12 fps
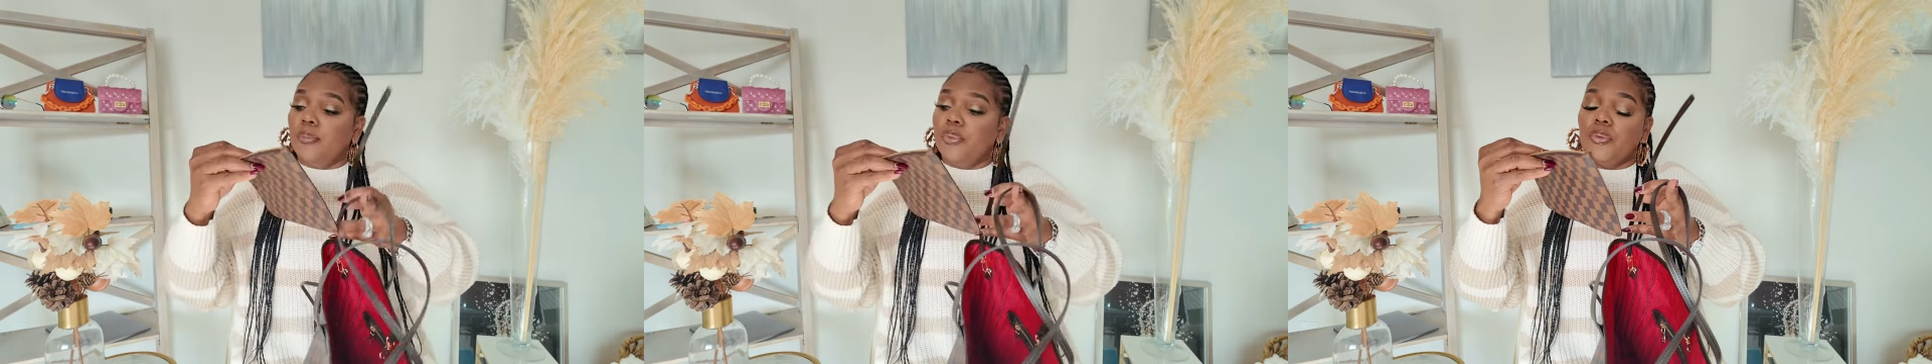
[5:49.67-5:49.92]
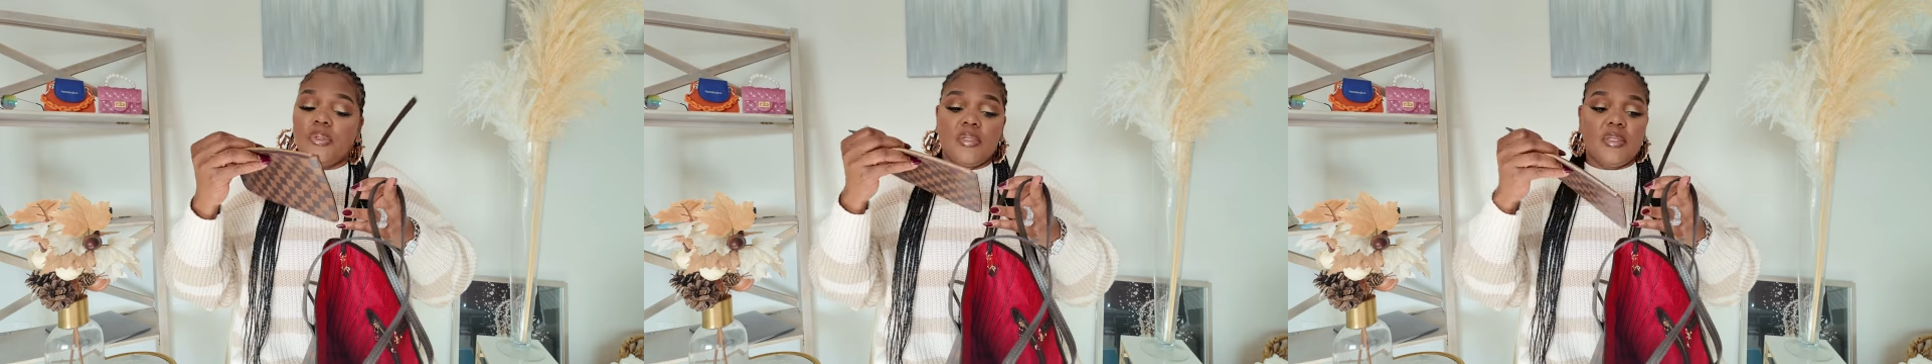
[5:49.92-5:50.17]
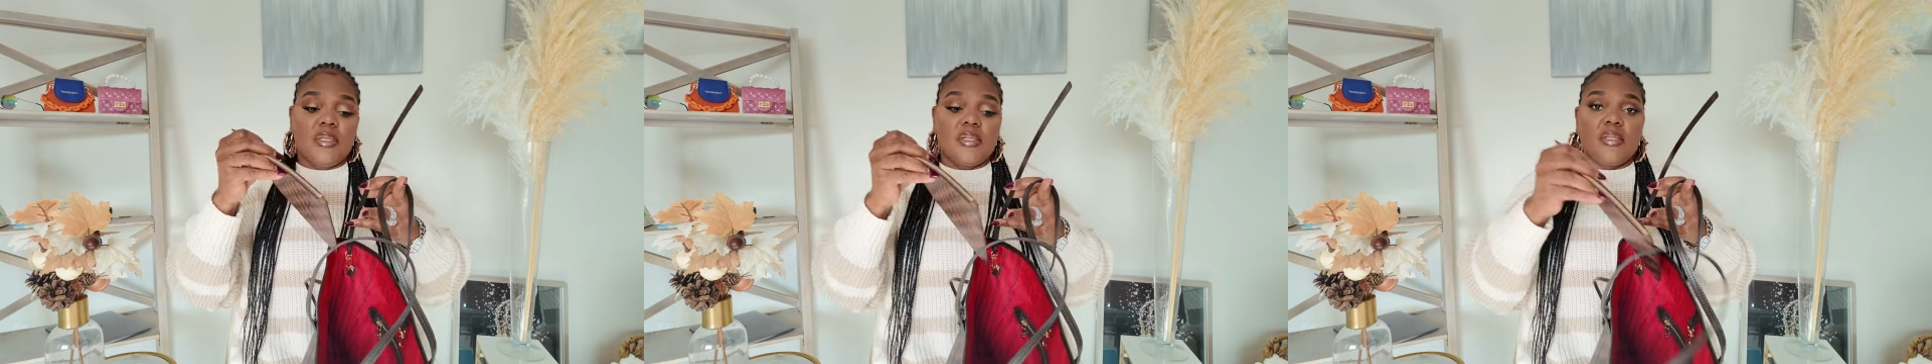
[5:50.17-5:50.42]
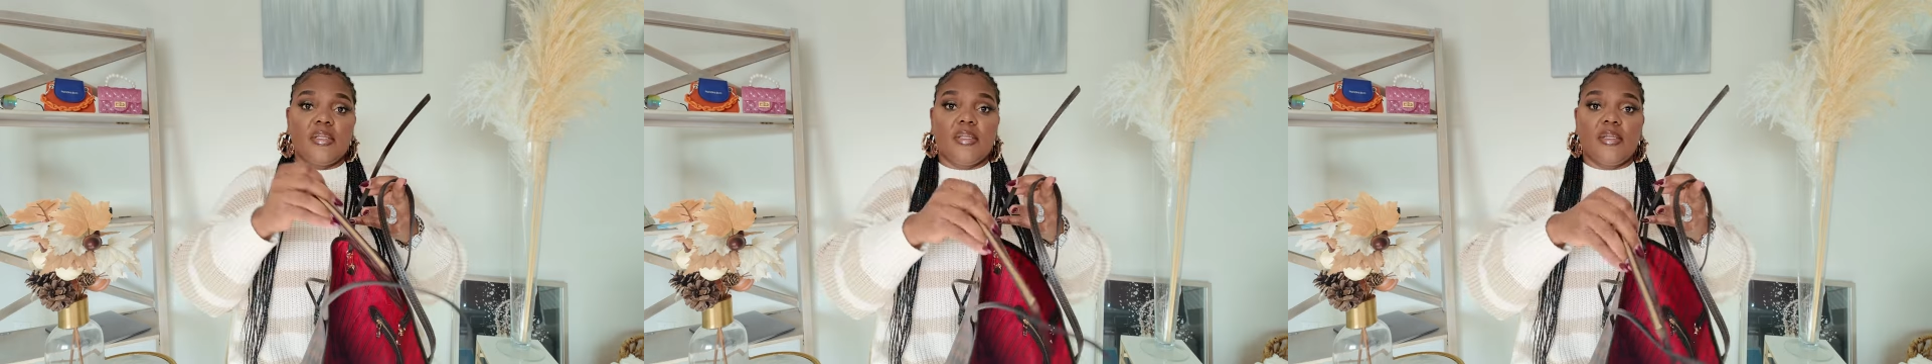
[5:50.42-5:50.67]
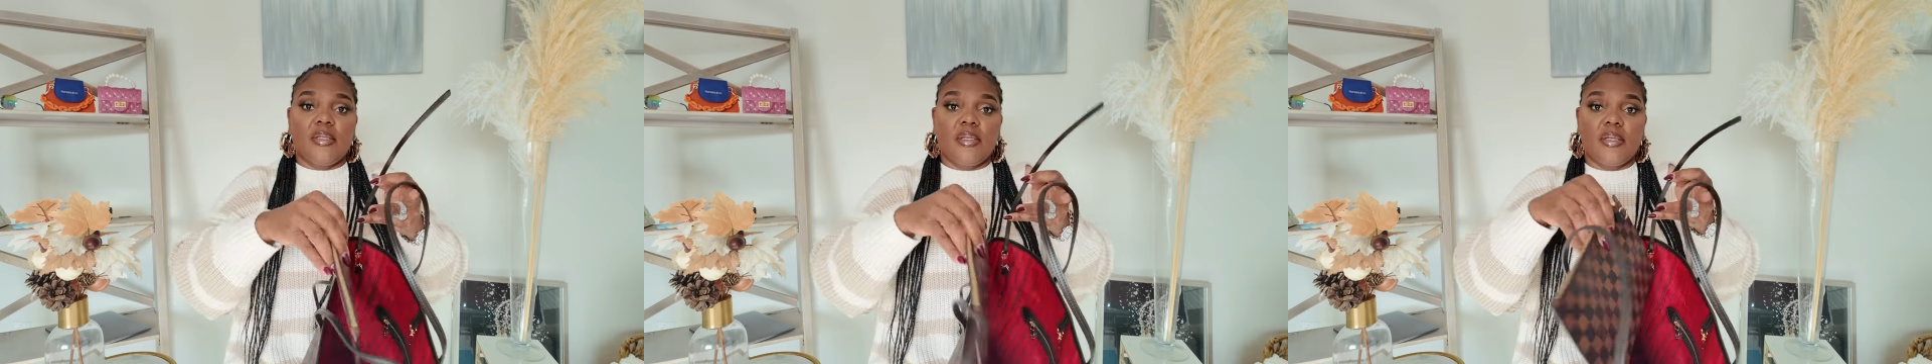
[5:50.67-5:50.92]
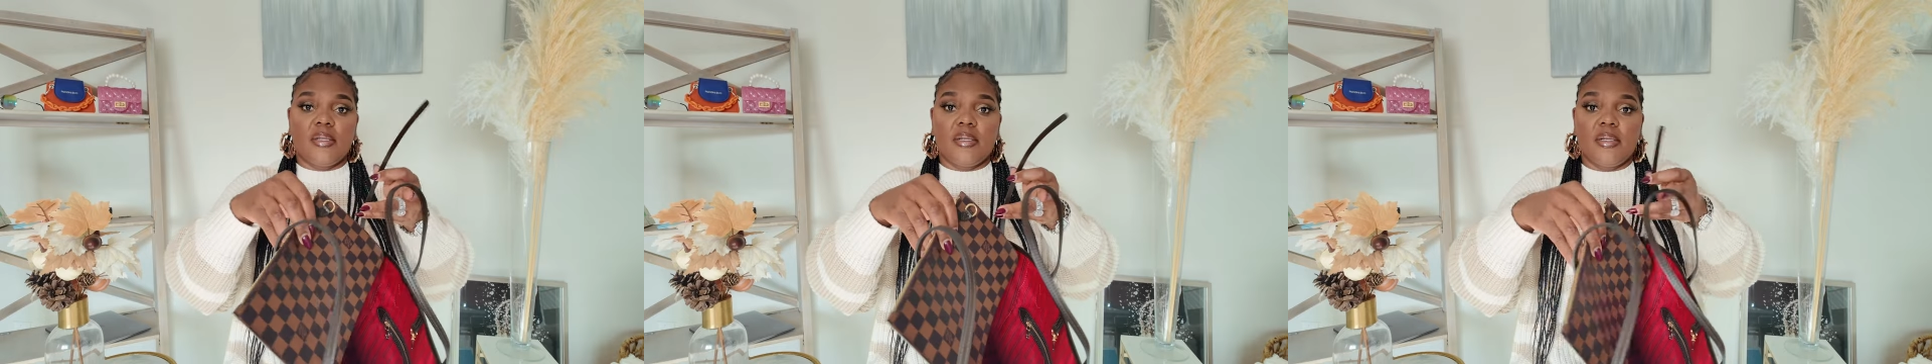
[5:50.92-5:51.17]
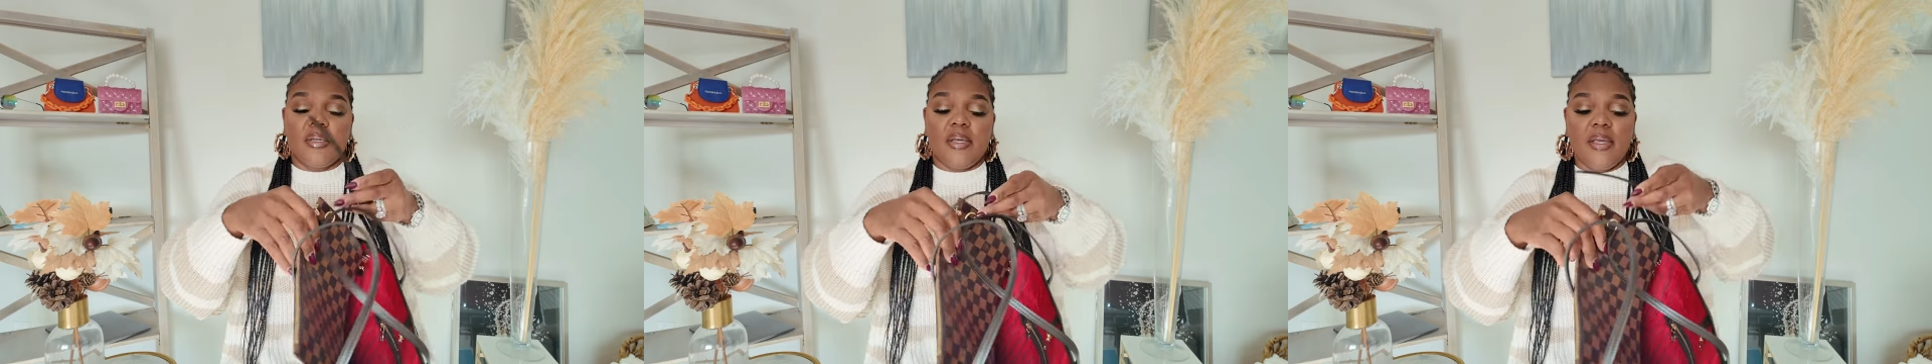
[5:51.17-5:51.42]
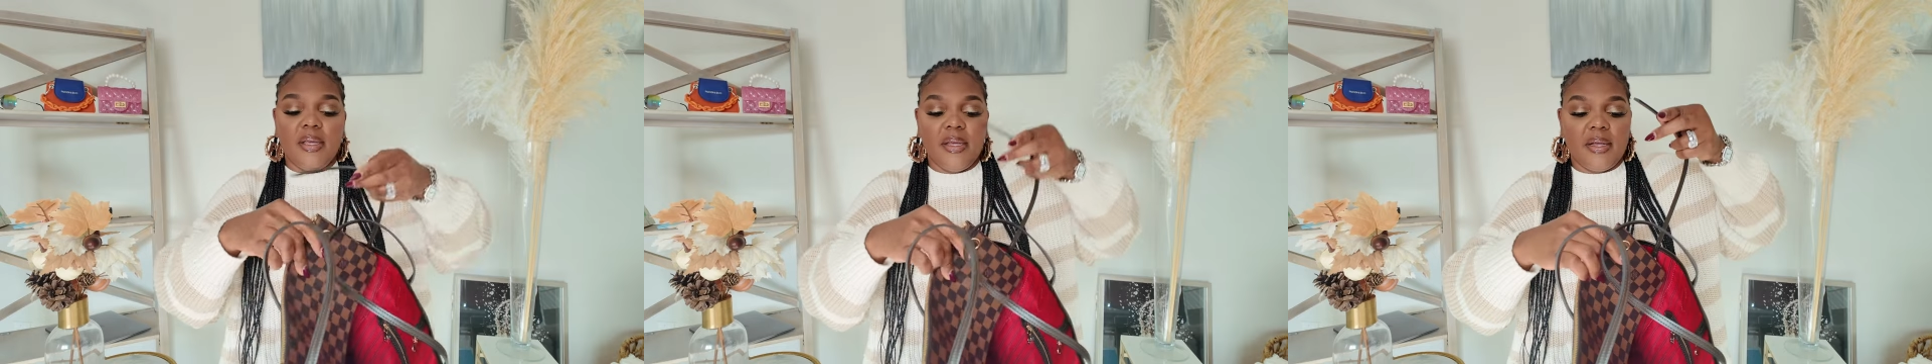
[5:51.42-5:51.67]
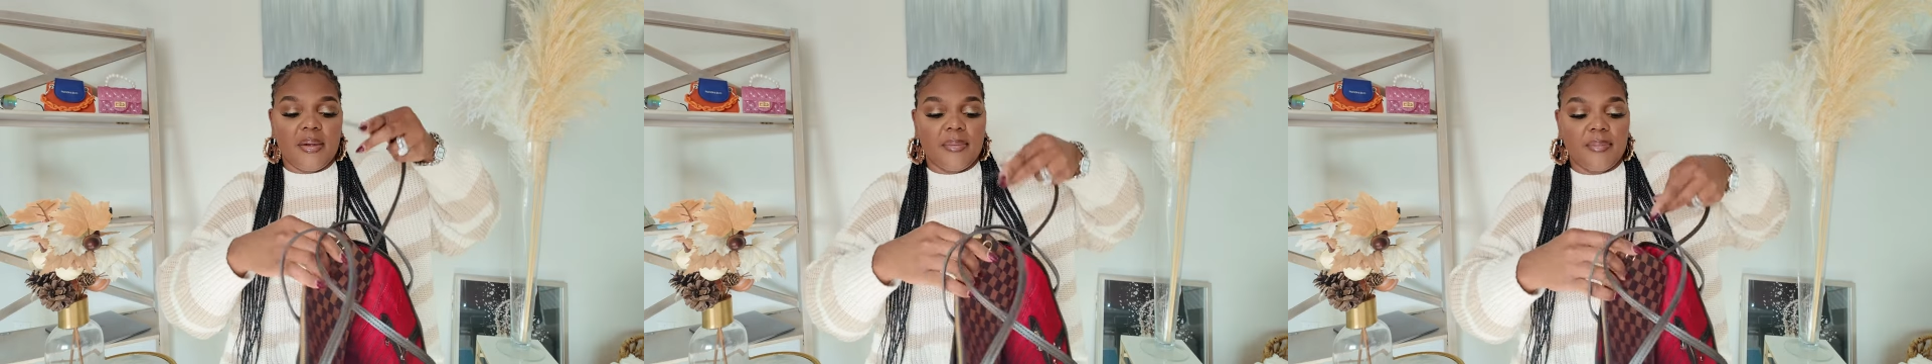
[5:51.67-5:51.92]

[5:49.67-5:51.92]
put this here.